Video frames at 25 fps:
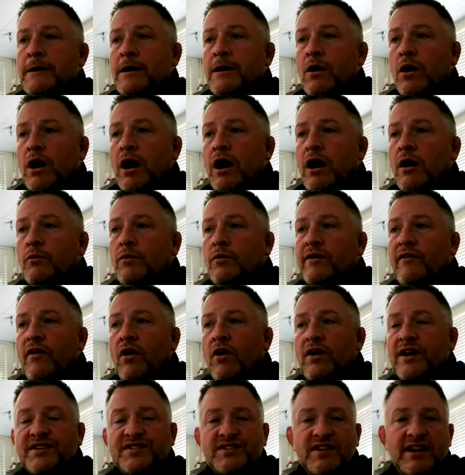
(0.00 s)
We've
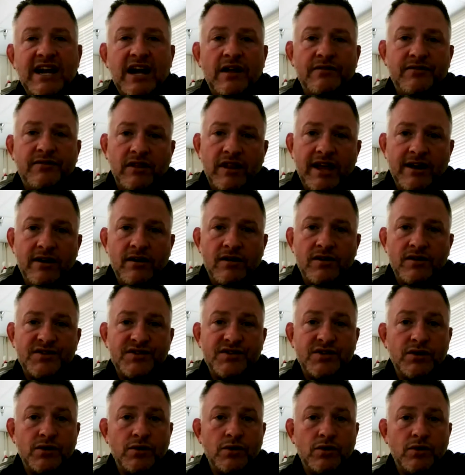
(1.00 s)
already sent out the letters
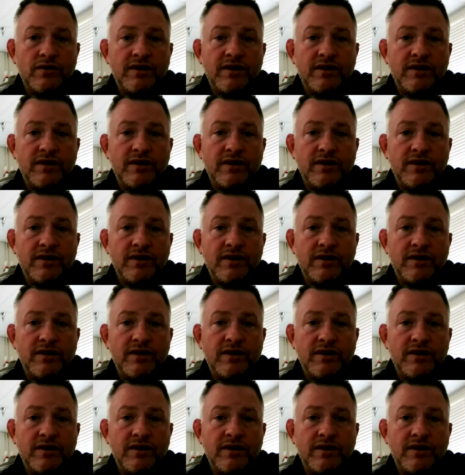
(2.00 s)
to